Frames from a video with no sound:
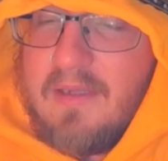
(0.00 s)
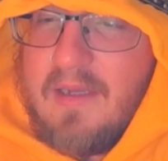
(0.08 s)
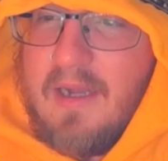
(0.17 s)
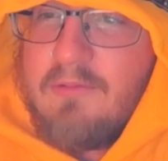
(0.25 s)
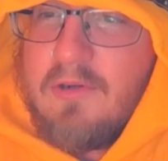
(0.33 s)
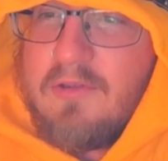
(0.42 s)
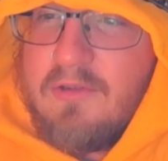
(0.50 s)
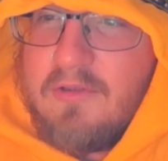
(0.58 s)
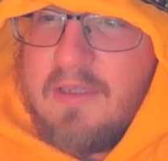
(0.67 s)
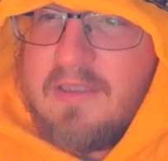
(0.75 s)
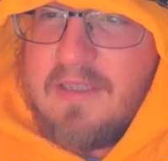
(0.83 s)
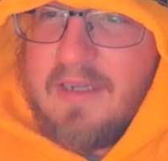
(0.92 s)
Hiroyuki
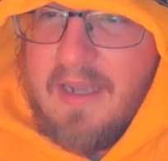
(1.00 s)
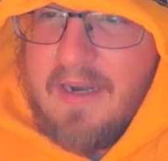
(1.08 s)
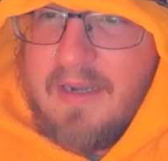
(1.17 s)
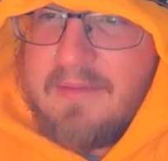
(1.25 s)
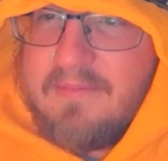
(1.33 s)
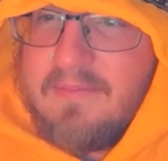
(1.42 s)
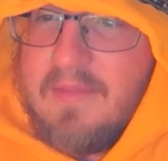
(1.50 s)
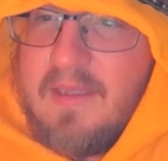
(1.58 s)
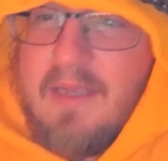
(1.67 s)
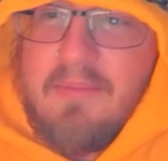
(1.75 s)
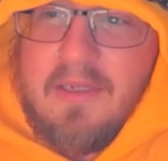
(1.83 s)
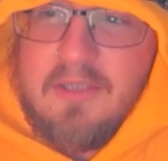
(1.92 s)
Sanada. He
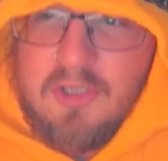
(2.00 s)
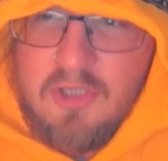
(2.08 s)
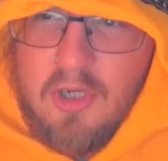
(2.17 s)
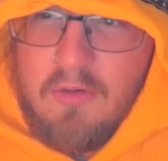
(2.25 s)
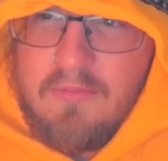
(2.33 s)
played Sho.